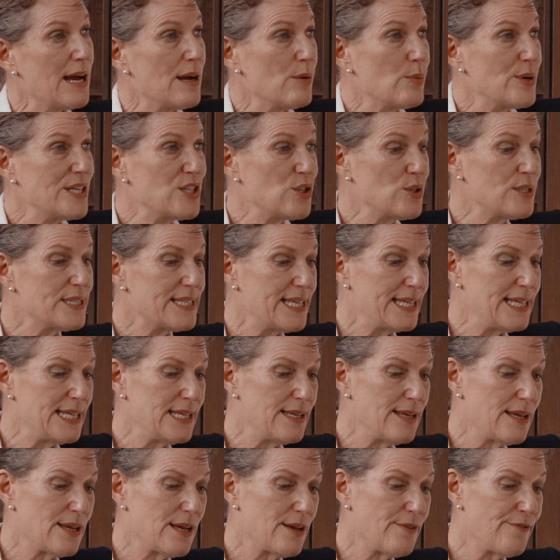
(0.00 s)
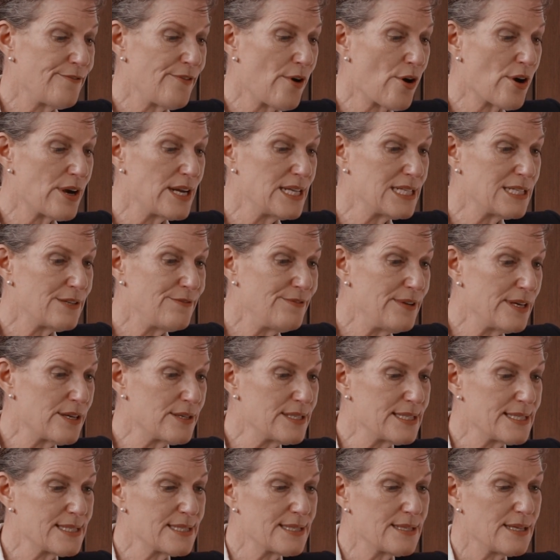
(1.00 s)
We do see foreign
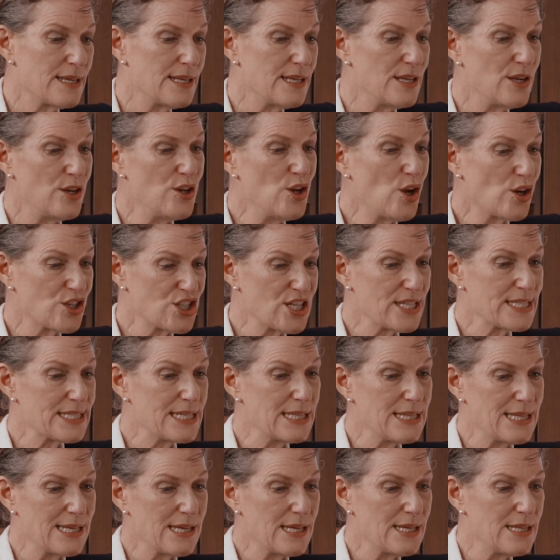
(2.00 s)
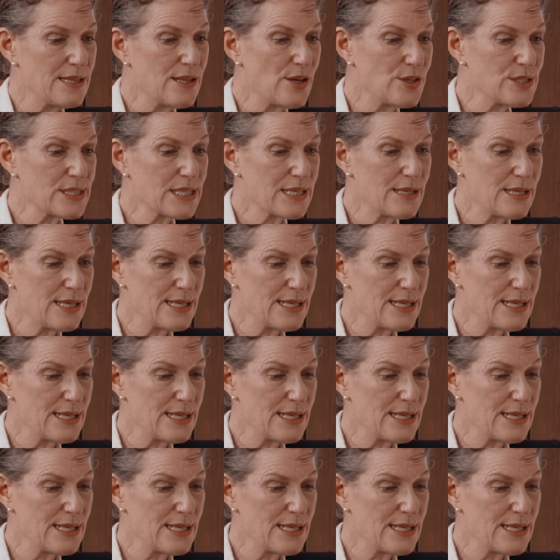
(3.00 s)
interference not just in those